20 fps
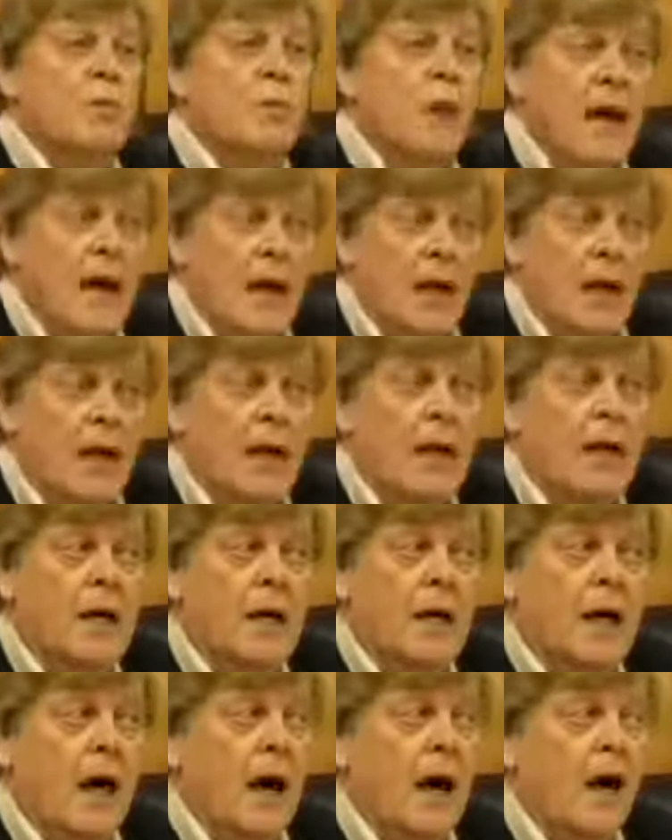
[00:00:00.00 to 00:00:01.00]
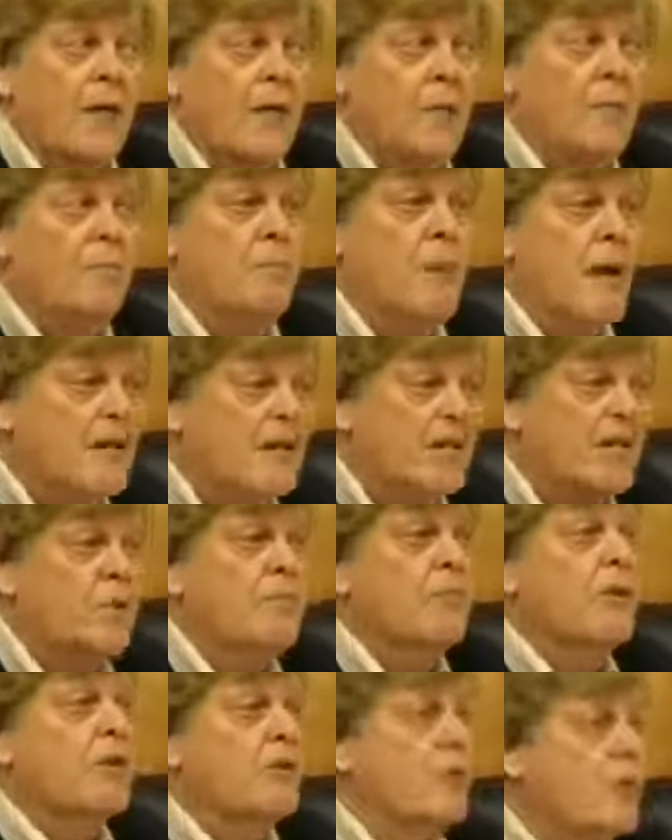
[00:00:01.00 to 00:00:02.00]
and Blair are the
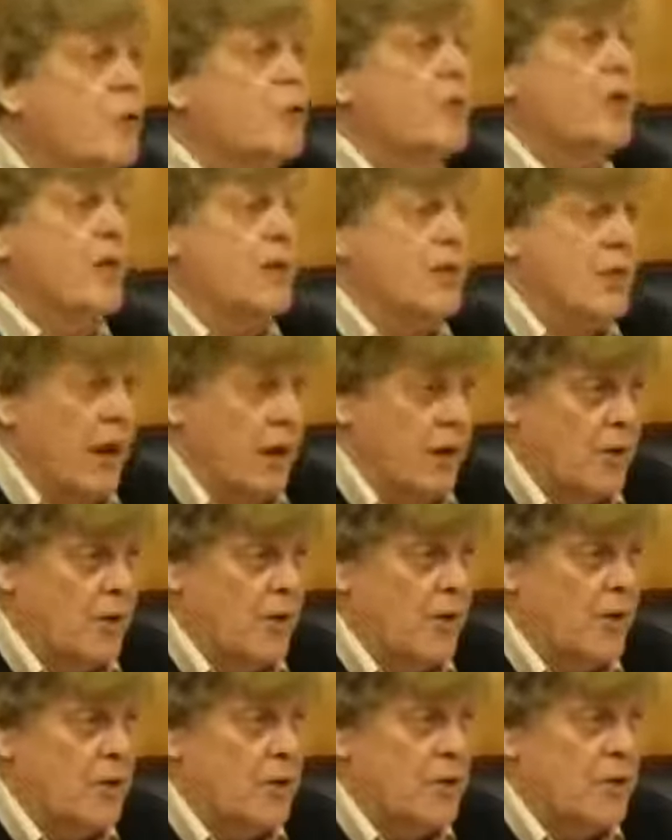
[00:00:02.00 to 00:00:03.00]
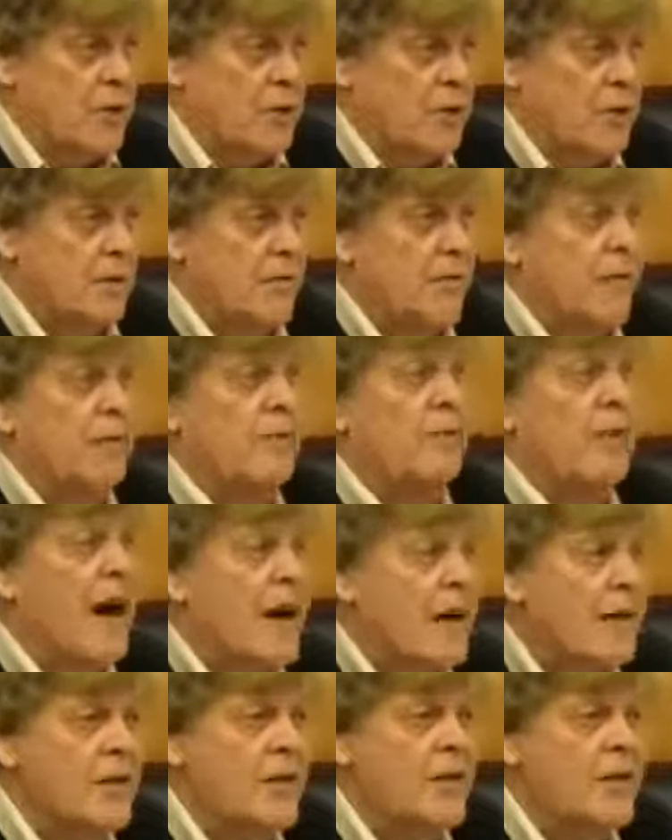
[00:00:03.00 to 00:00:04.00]
best recruiting sergeants for
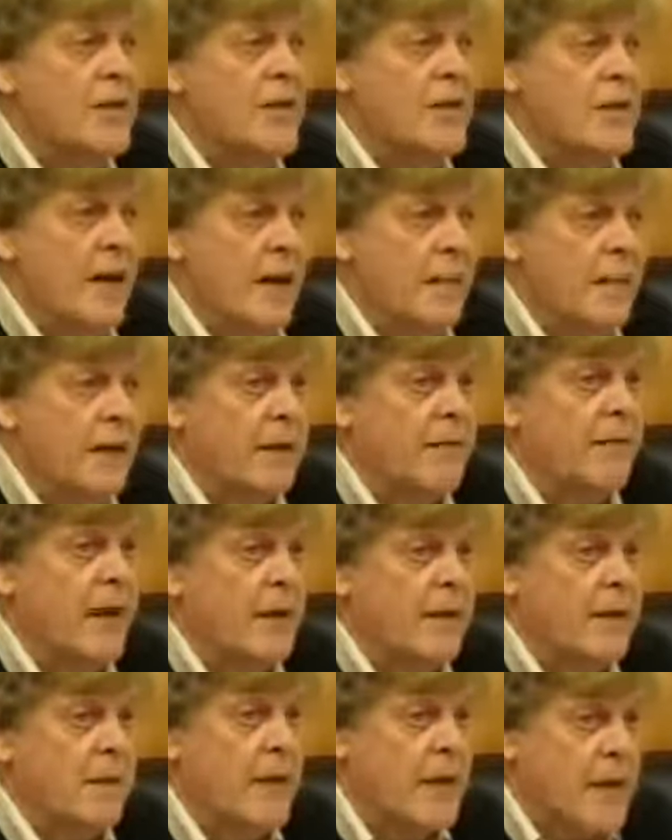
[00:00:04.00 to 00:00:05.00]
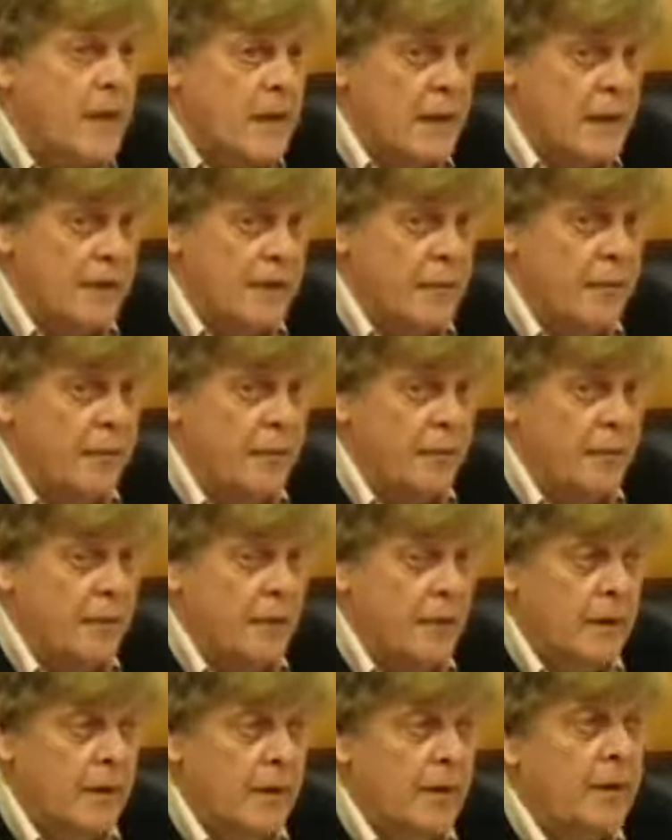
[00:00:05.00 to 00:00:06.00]
violent Islamic fundamentalism,
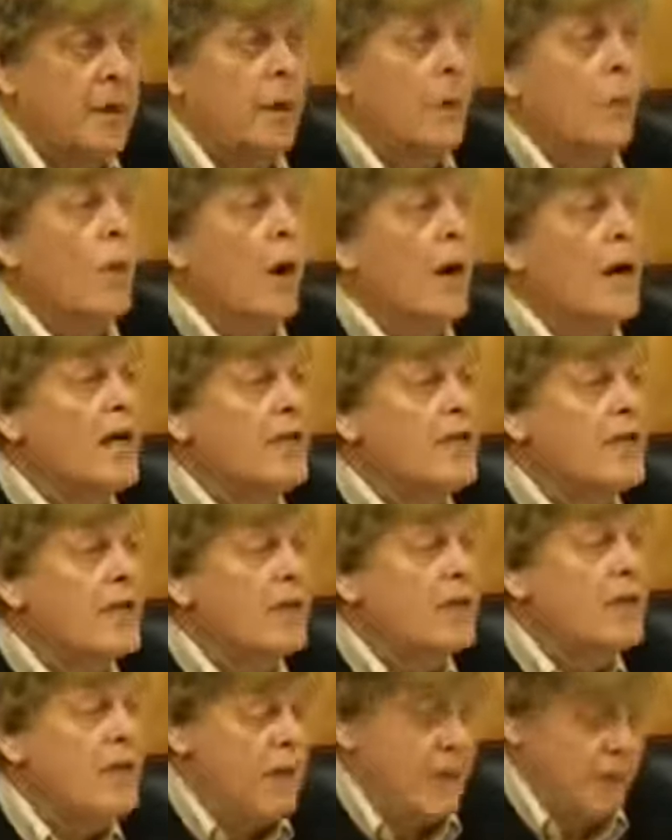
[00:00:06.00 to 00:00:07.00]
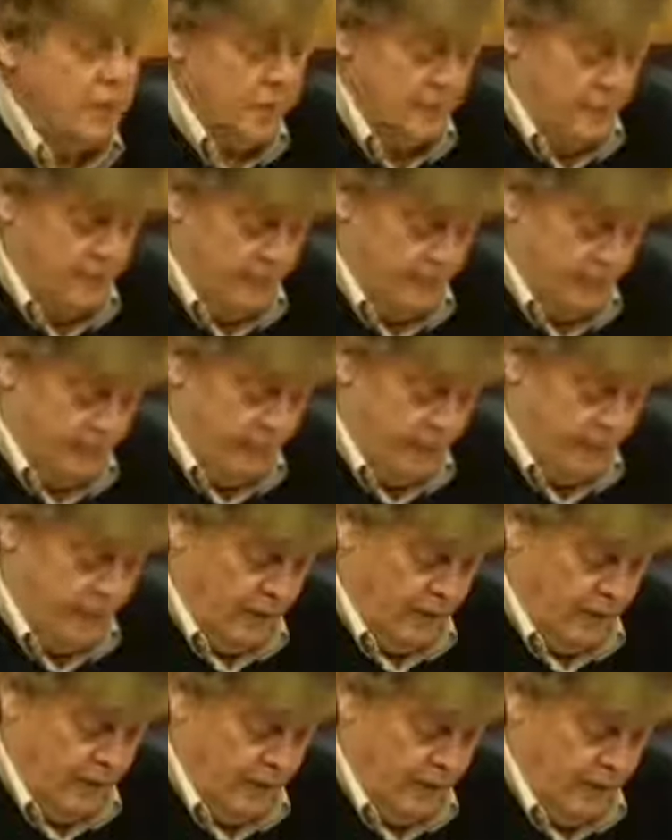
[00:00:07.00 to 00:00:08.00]
why is it so?
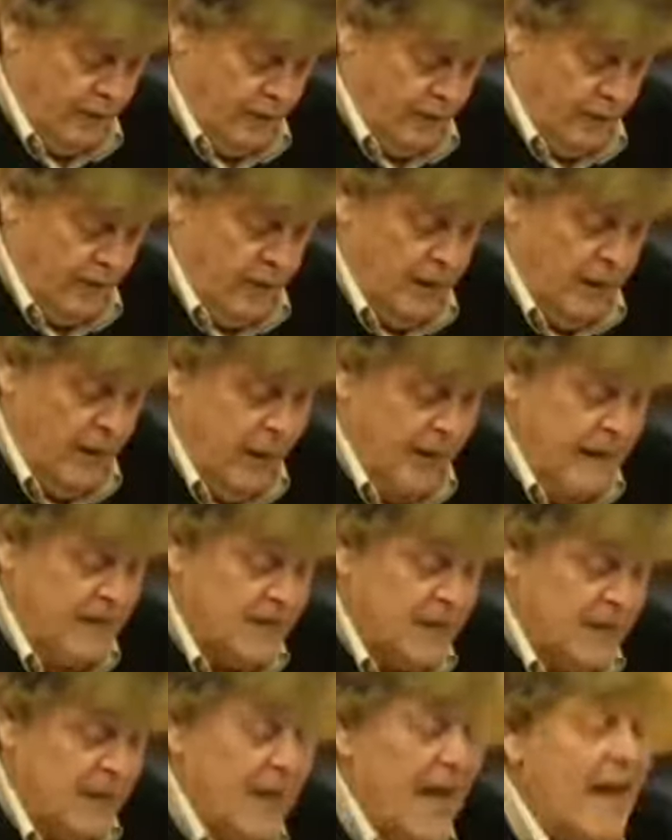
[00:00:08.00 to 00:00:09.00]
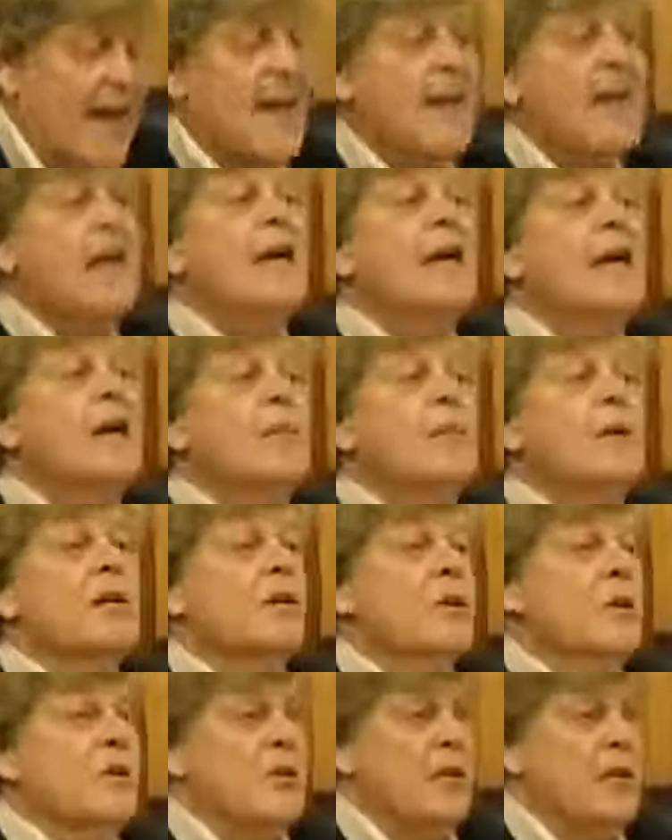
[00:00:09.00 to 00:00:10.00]
Is it A,
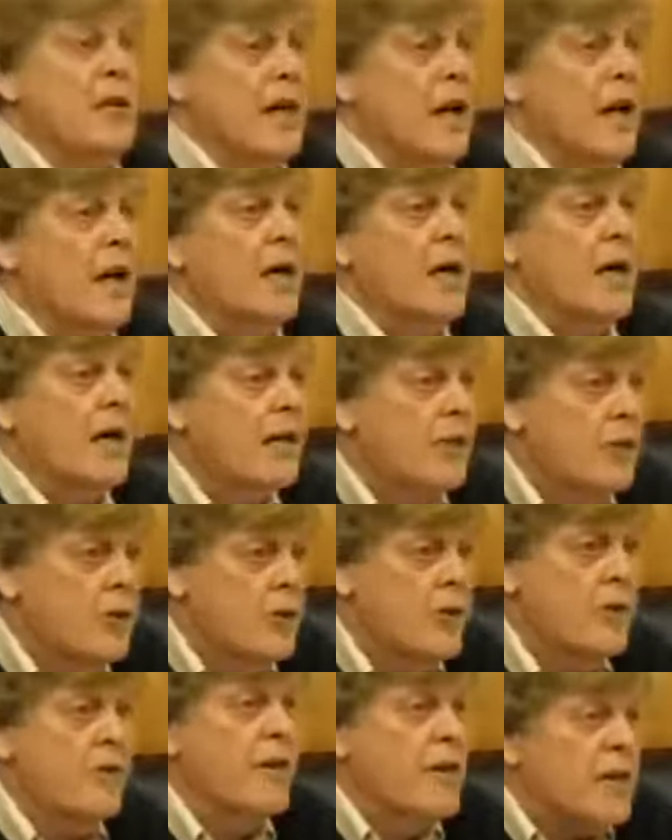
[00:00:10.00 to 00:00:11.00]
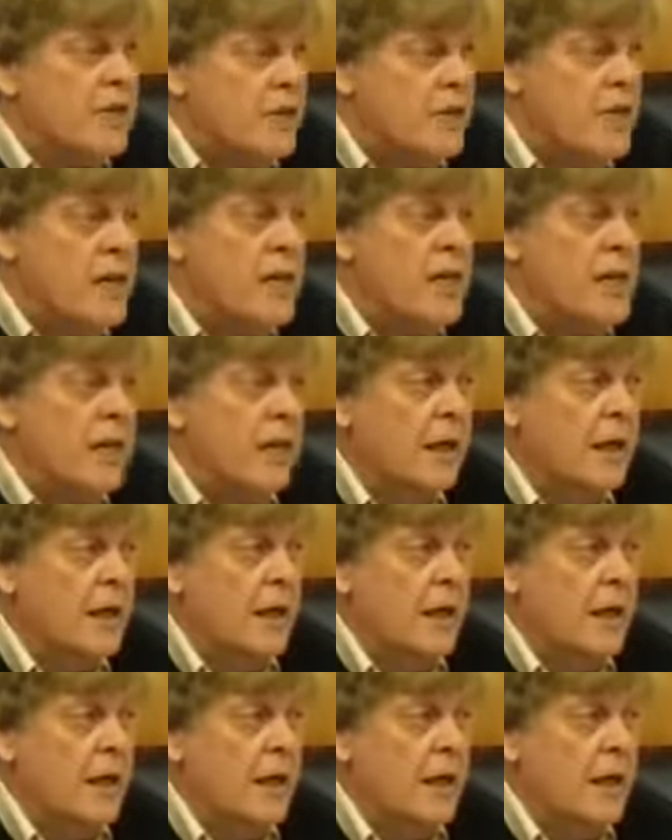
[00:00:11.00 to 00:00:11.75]
because they are ignorant of history